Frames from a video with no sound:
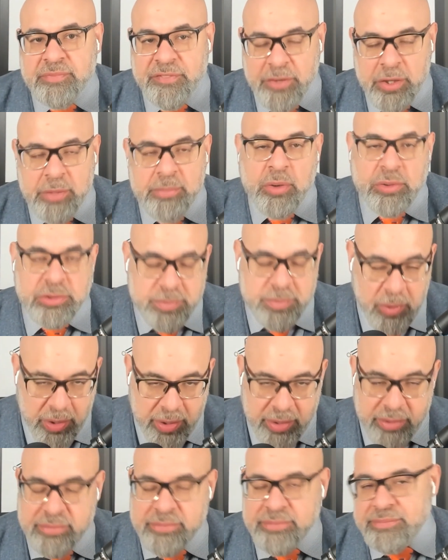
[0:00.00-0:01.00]
for the most
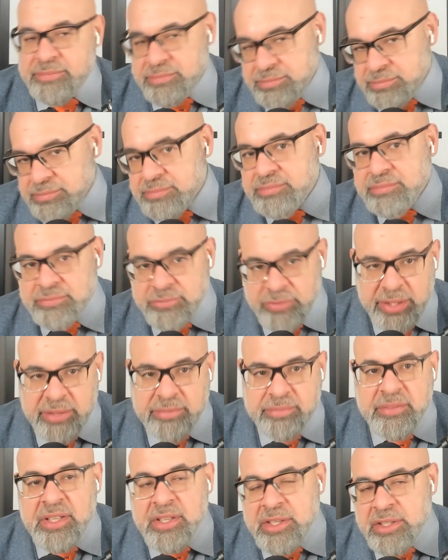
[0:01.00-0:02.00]
part,
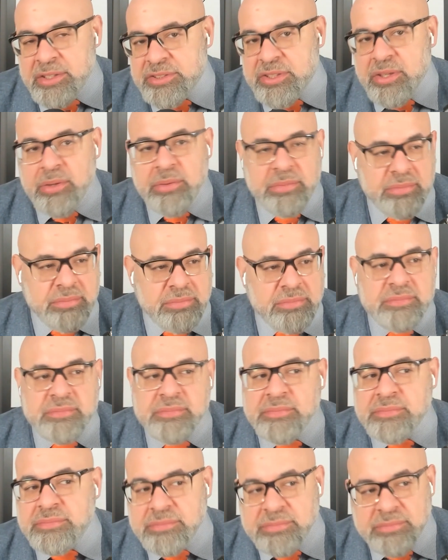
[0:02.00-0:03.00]
right? So,
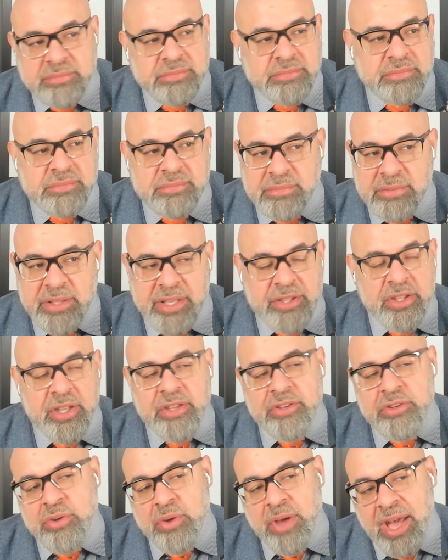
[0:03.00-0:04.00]
and
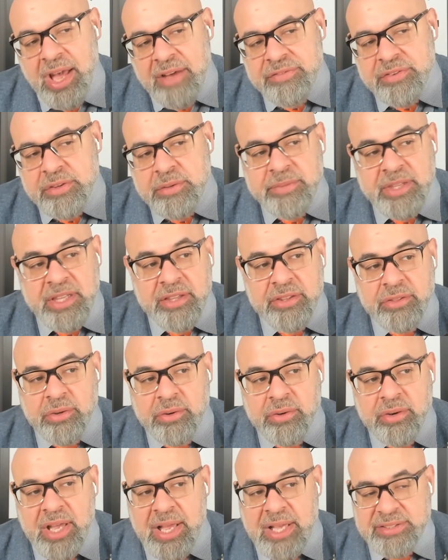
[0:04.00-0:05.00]
you have them
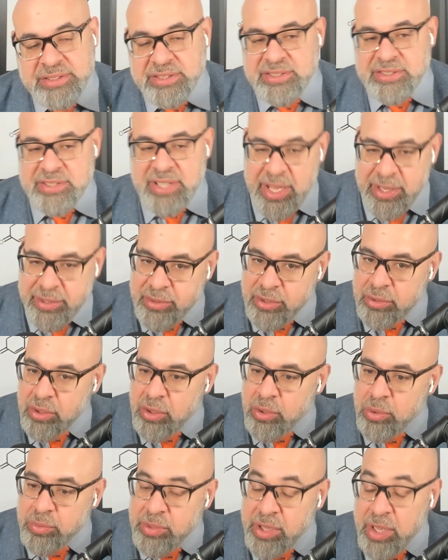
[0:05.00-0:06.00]
either as a
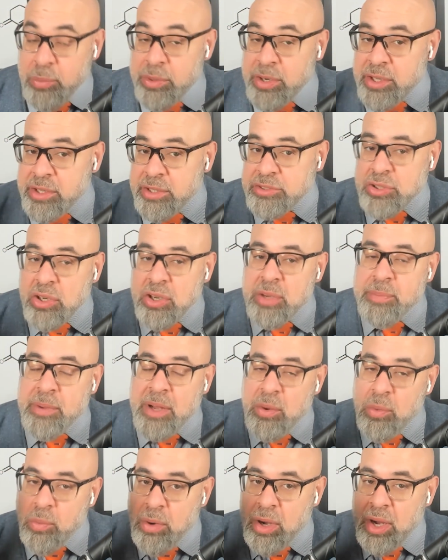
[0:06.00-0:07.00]
standalone, and we're going to talk
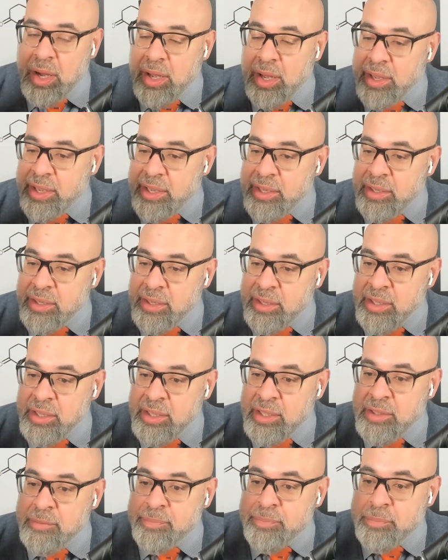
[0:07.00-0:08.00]
about why
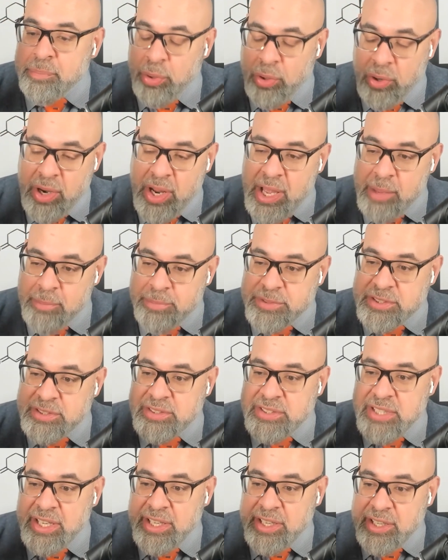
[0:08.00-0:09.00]
perhaps
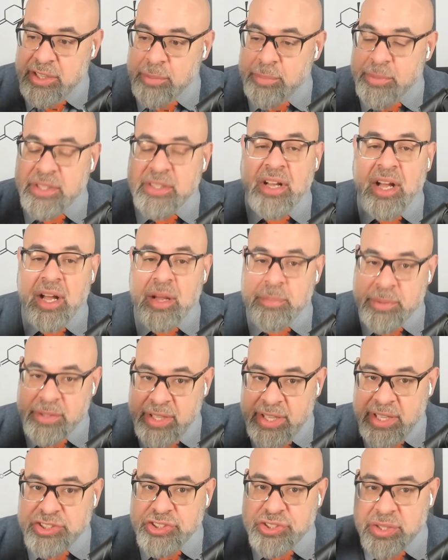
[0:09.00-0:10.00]
taking them in
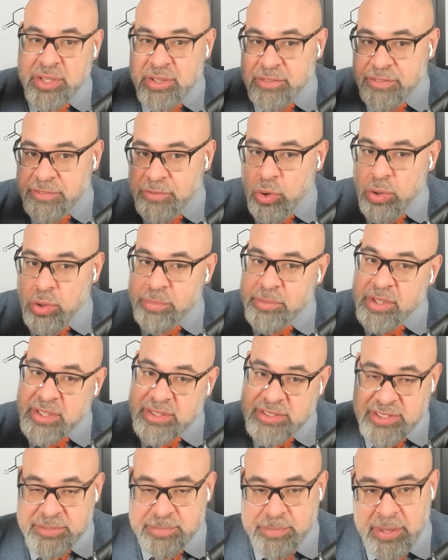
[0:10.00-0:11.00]
combination in
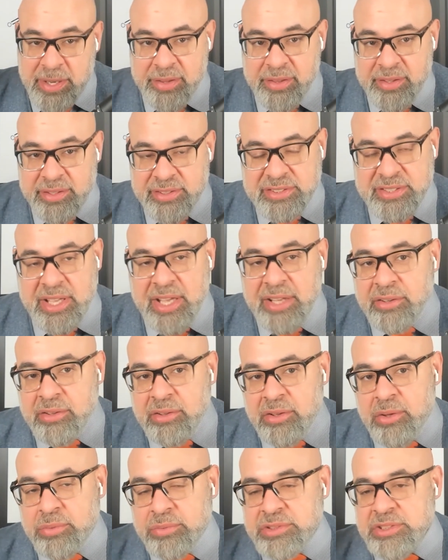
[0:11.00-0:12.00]
formulas is better than
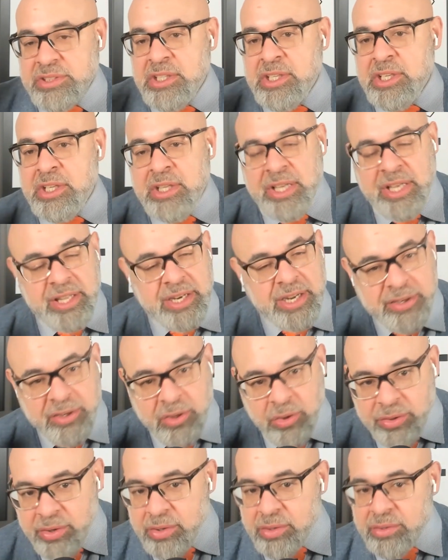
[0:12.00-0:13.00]
standalones. And I
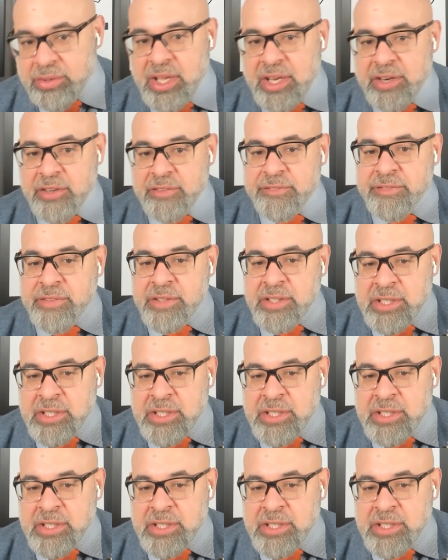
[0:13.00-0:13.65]
know there are a lot of